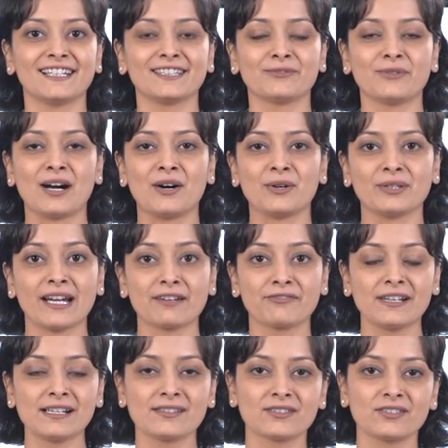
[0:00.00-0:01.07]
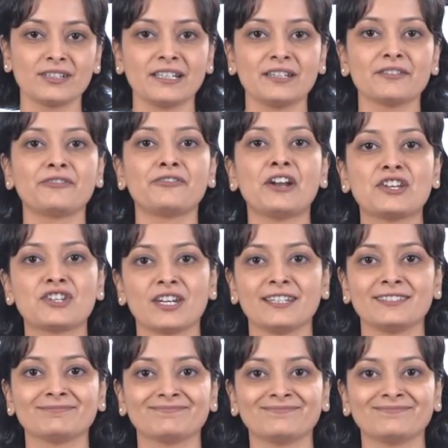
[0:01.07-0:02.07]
Wow, that feels really refreshing.